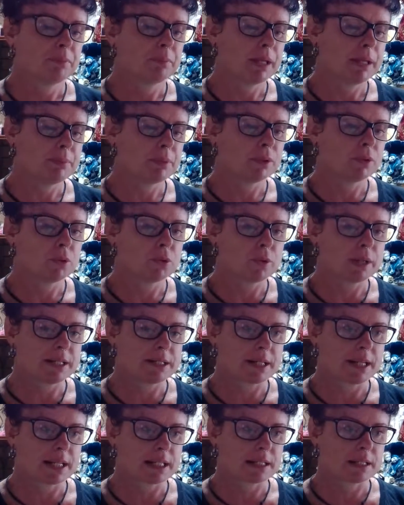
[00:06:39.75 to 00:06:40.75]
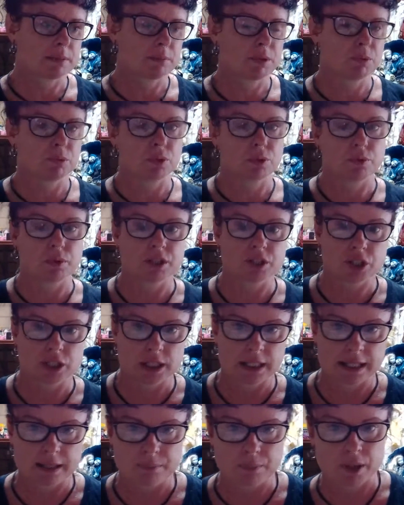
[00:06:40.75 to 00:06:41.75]
people are always asking me, well, what's
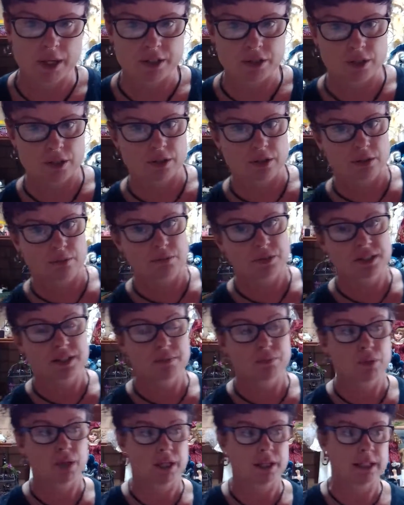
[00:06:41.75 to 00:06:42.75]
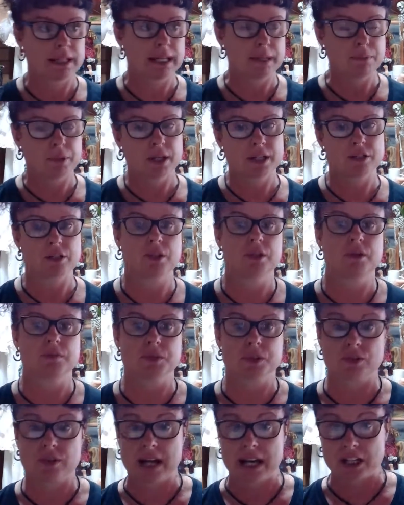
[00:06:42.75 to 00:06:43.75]
your lay-by terms? My lay-by
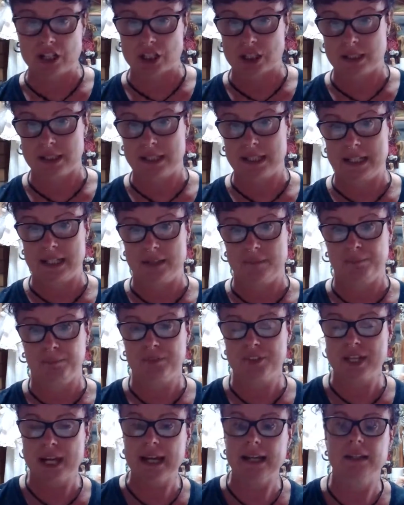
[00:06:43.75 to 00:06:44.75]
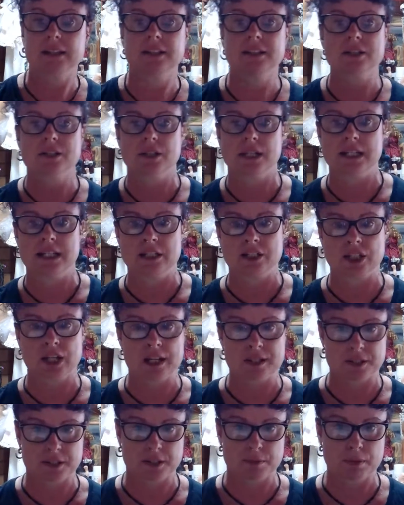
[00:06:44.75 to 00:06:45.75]
terms are actually tailored to each
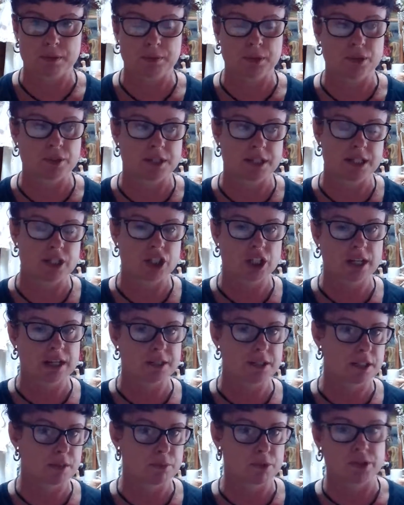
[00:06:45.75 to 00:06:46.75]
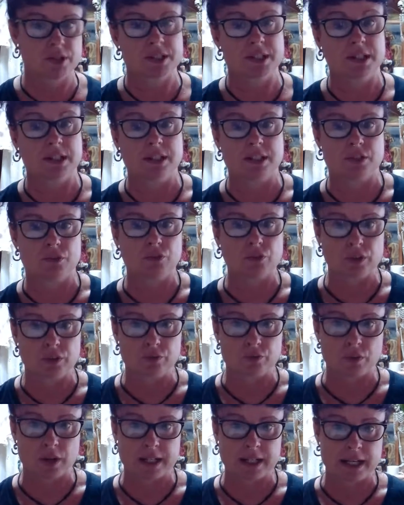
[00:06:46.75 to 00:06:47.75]
customer, because each customer is in a
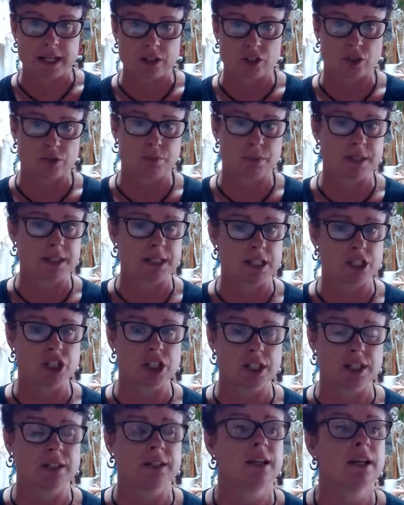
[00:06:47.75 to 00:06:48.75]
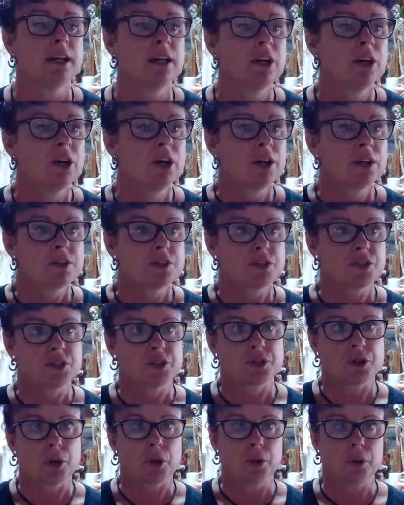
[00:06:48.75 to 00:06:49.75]
different financial position.
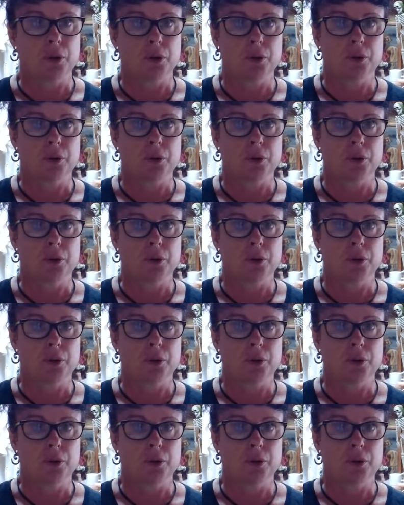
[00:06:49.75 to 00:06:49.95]
So